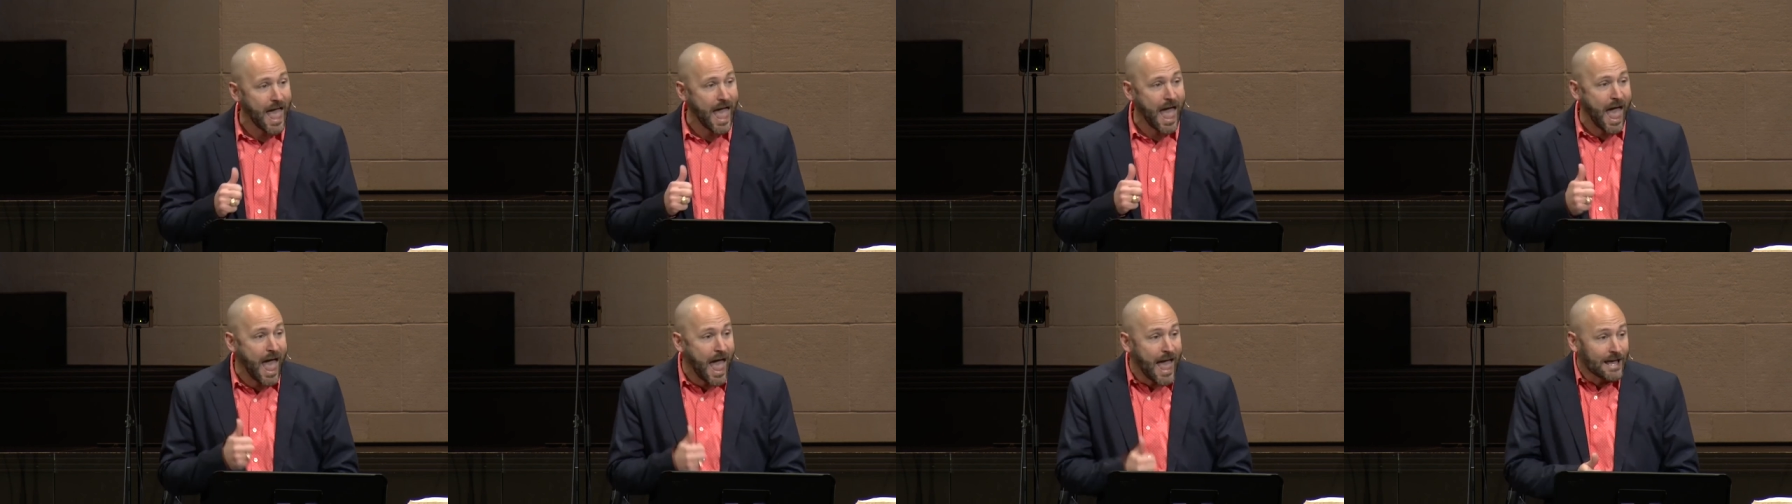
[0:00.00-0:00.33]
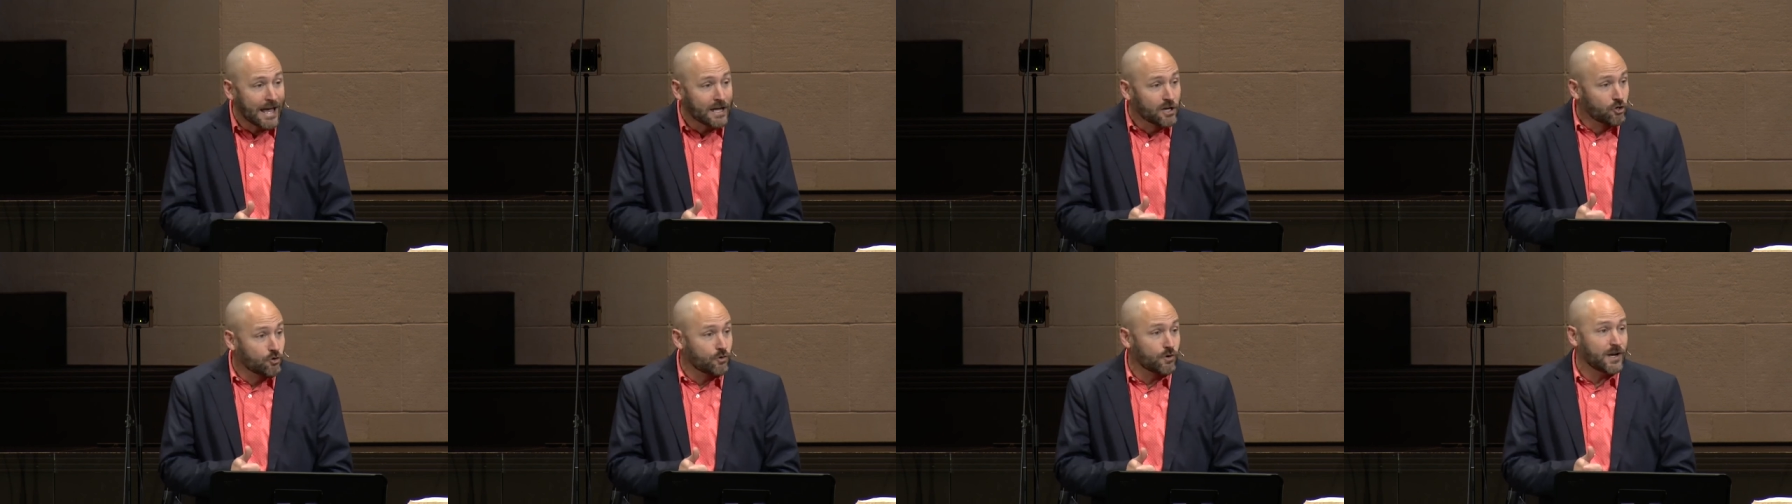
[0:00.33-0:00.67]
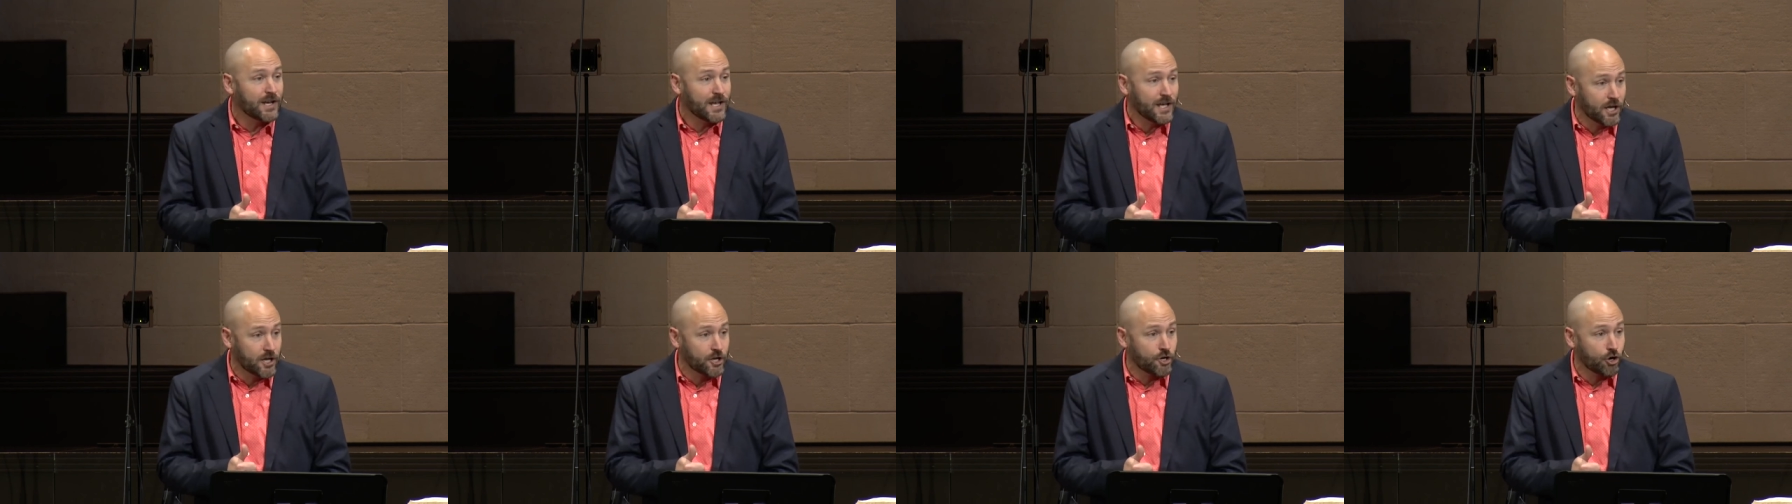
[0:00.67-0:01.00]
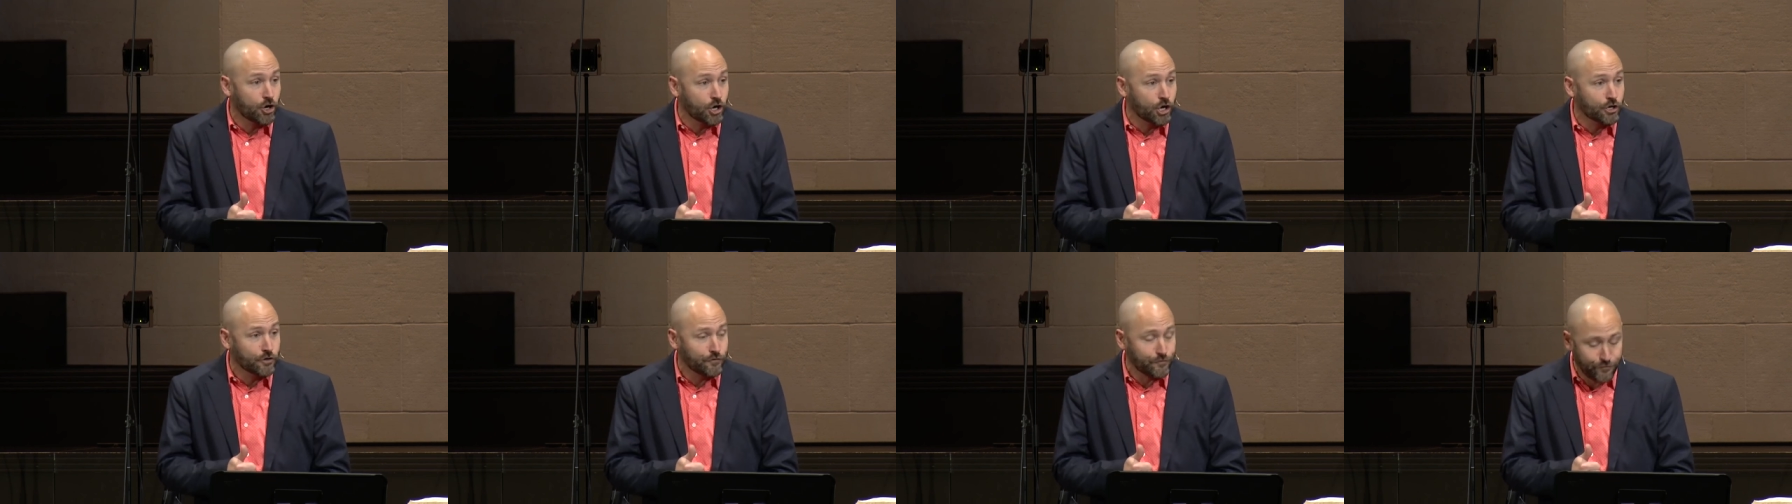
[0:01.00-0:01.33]
angry and
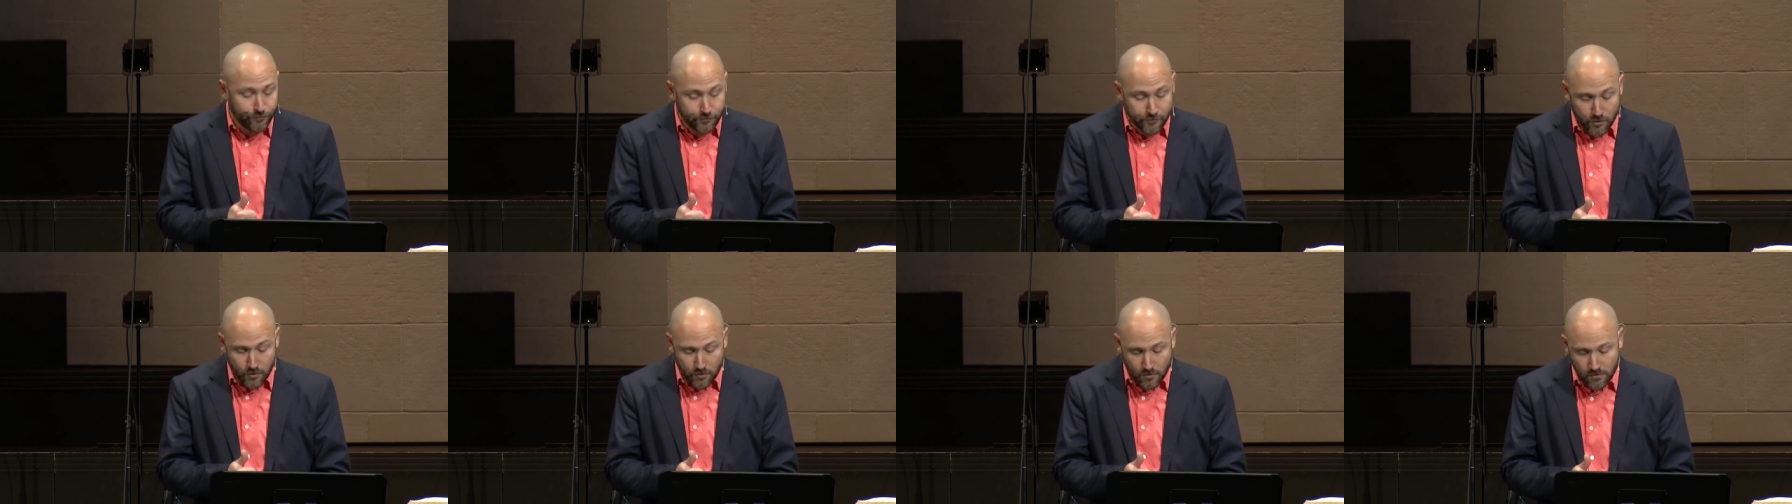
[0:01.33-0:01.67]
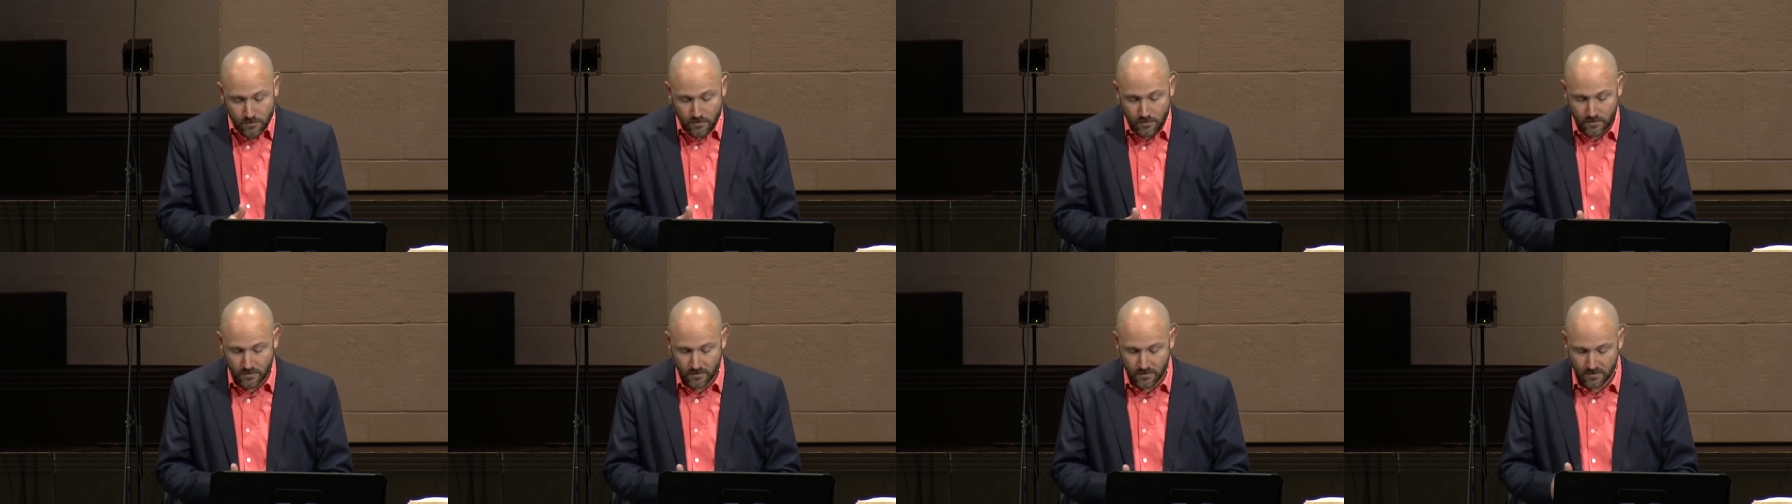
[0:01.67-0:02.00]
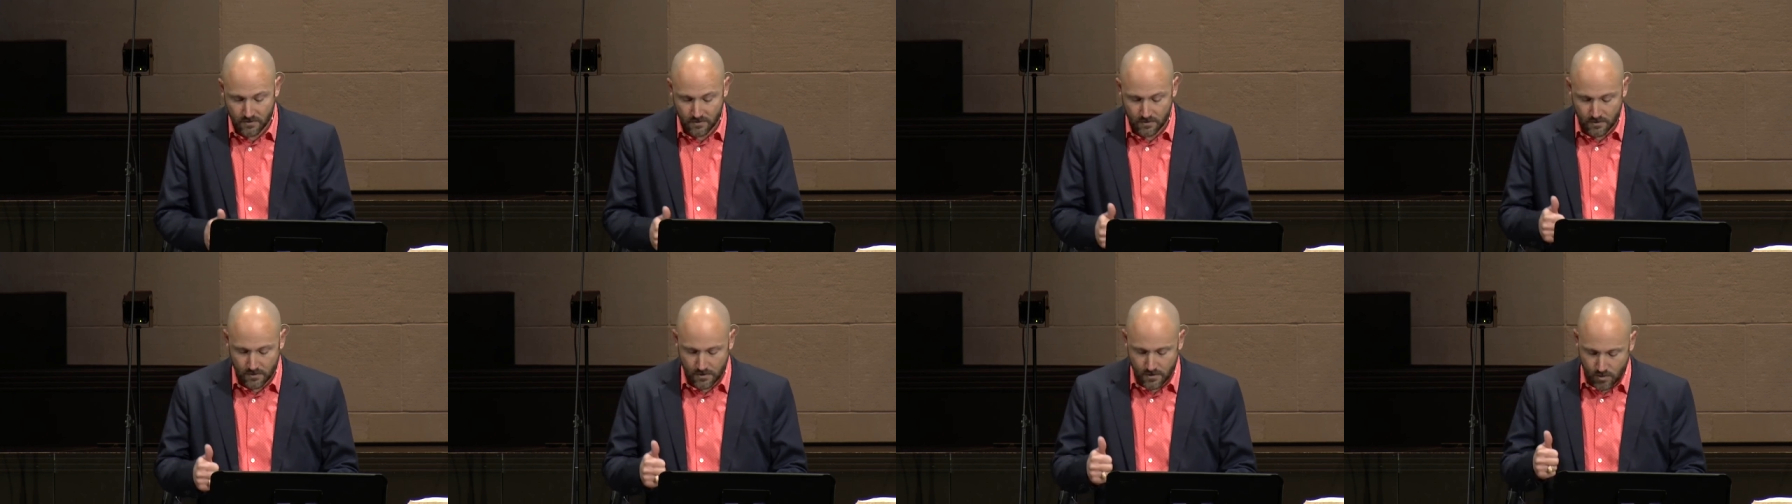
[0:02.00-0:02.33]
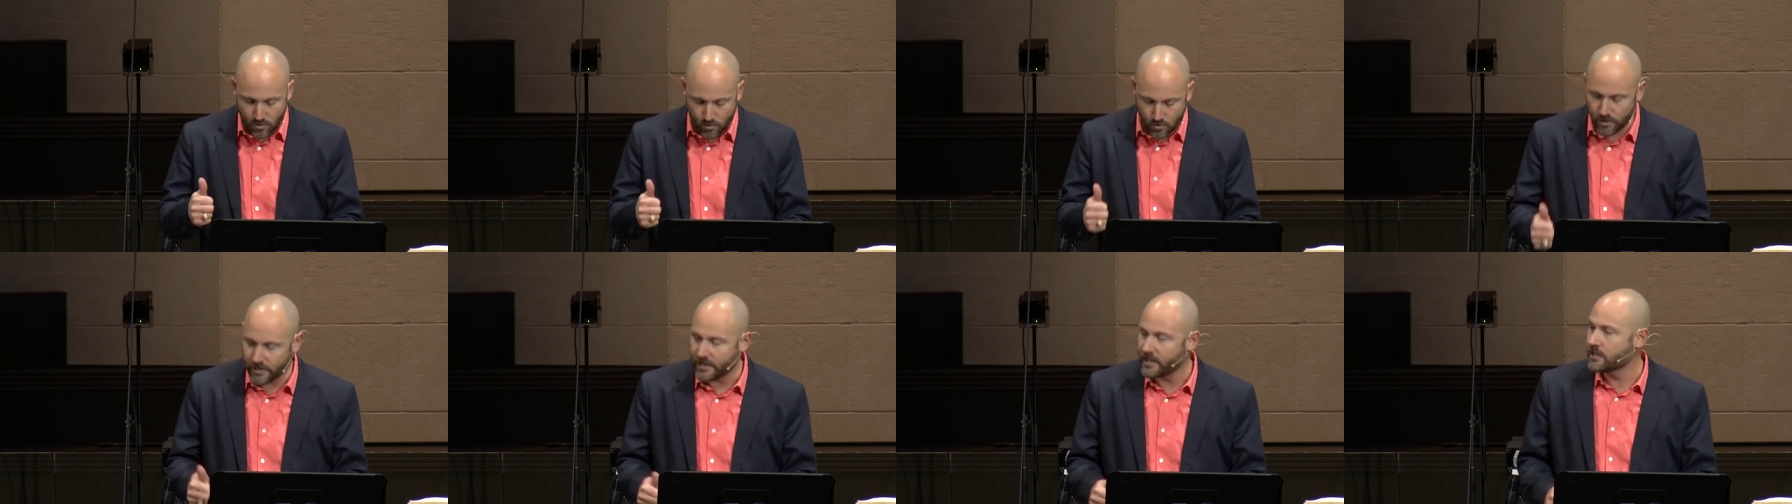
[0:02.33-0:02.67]
hurtful
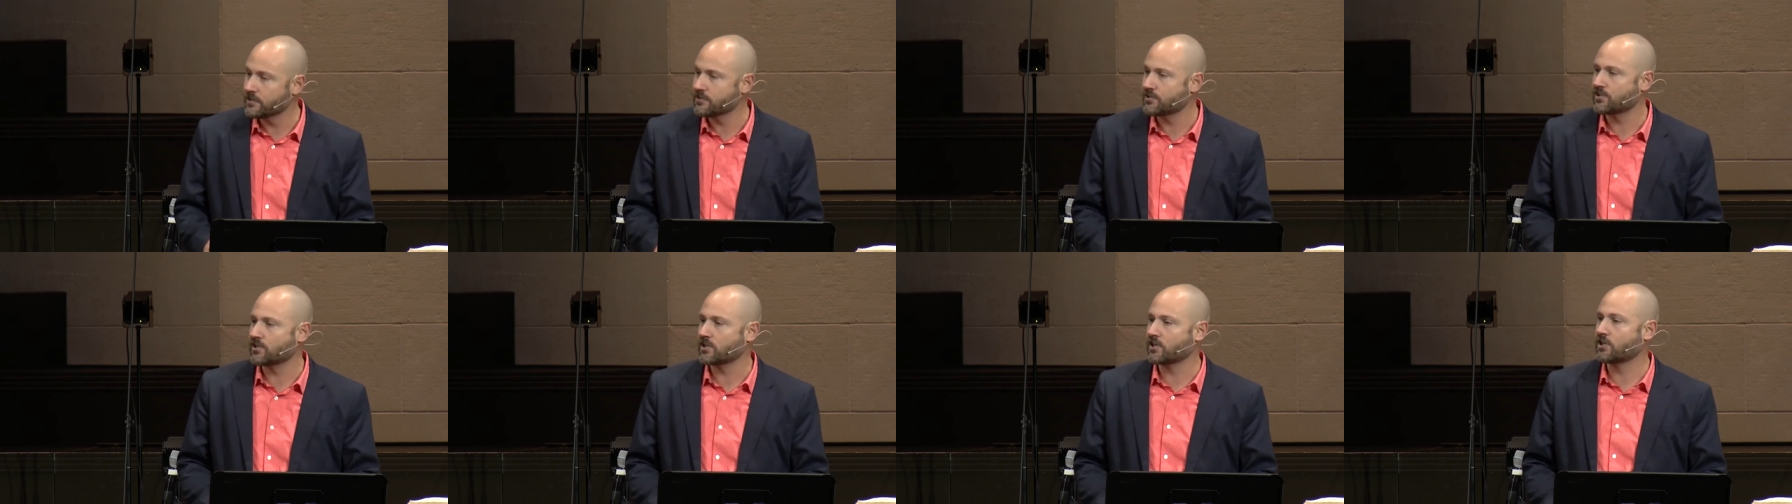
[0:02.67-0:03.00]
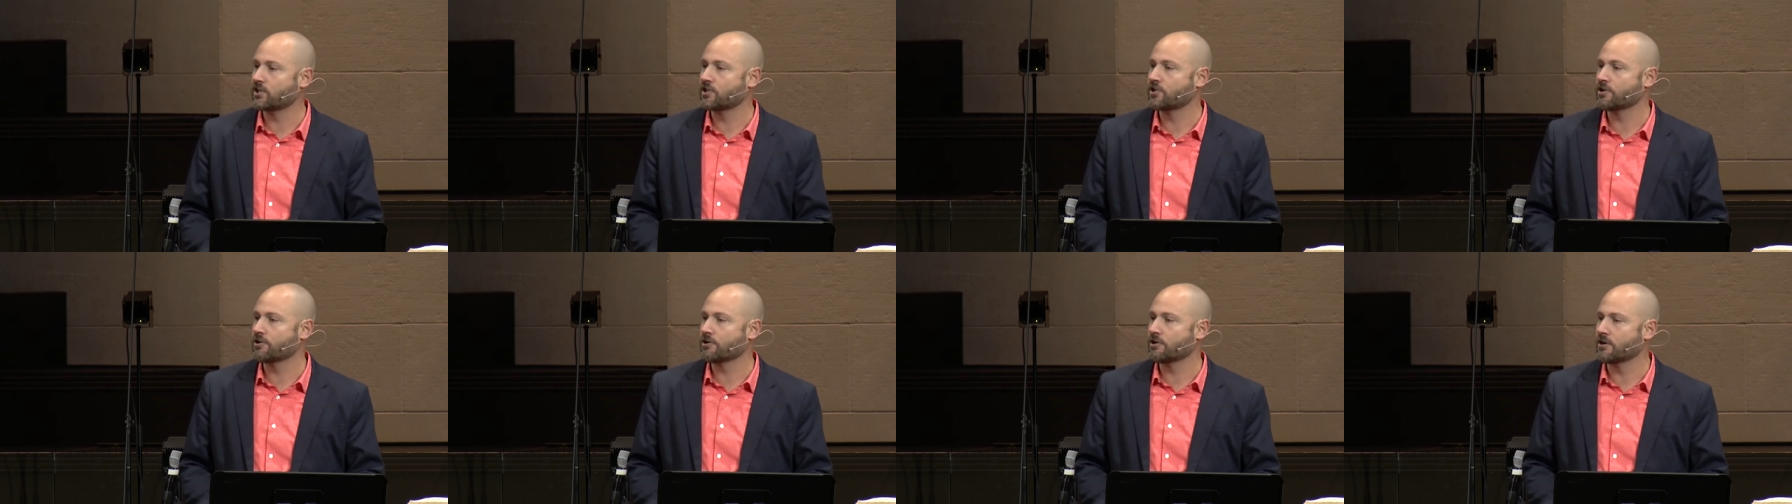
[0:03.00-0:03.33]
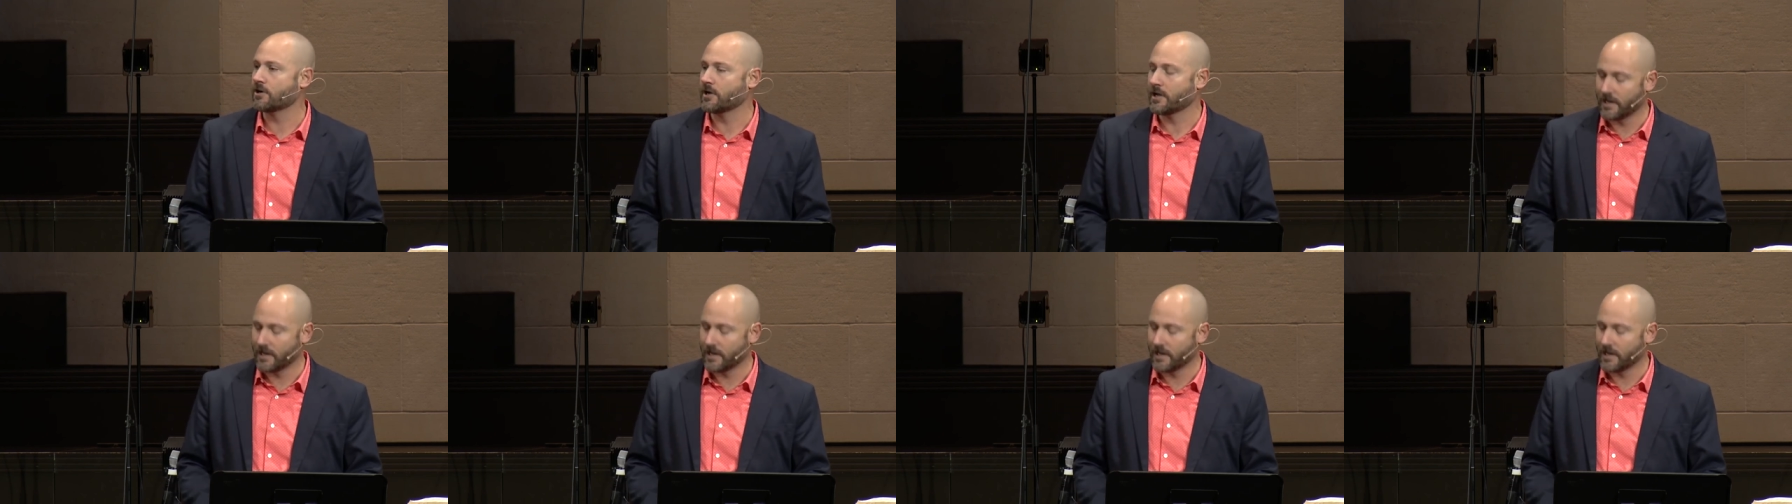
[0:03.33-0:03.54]
or insecure and